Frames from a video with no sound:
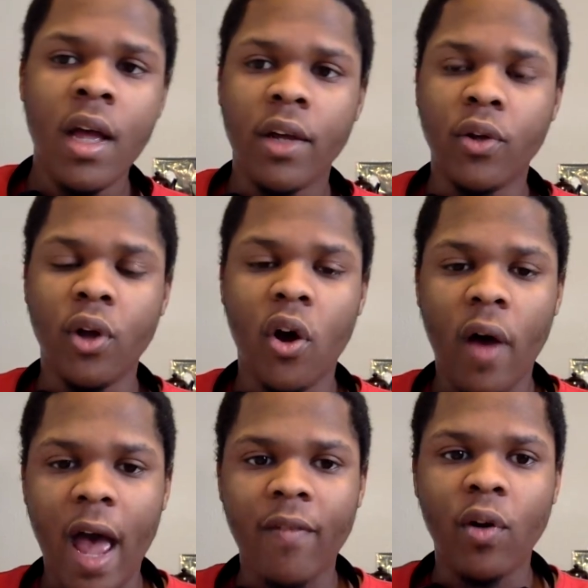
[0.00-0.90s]
You know,
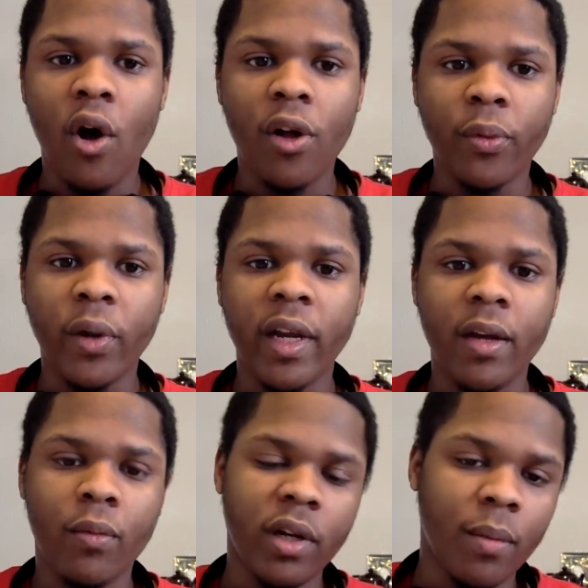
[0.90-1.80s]
having all three of them,
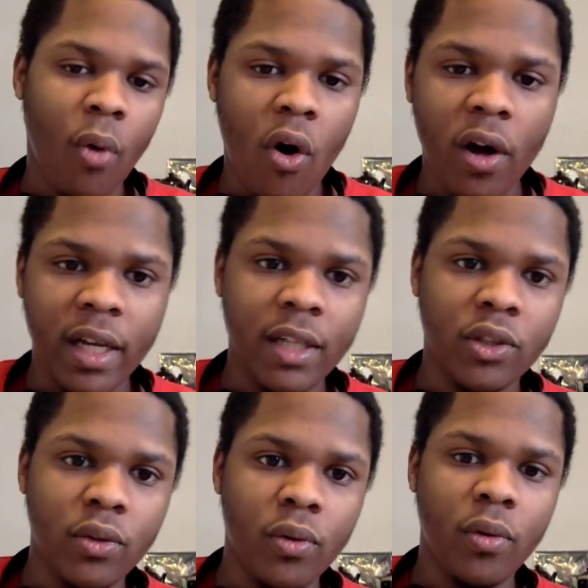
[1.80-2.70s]
would the ball get
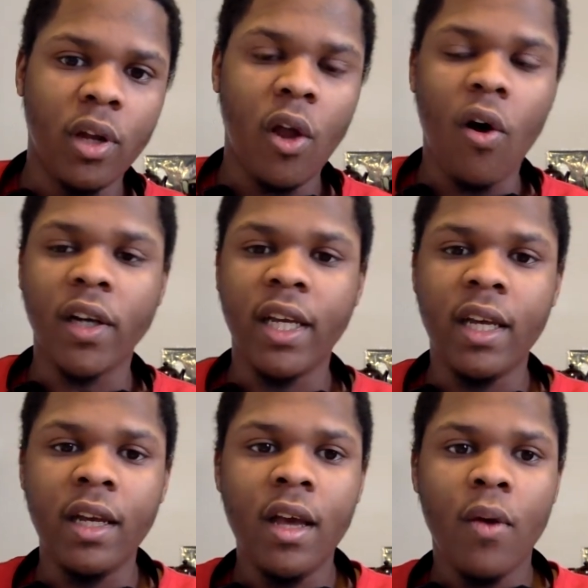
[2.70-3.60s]
too cloggy?